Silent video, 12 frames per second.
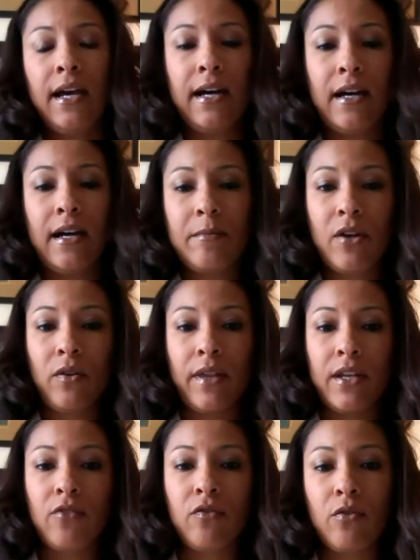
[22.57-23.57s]
in
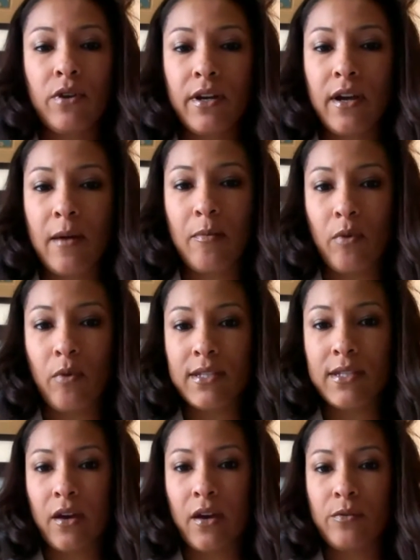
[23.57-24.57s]
Orlando, Florida a couple weeks
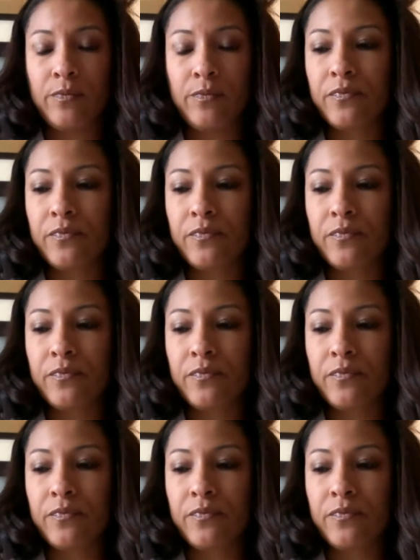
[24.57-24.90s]
ago.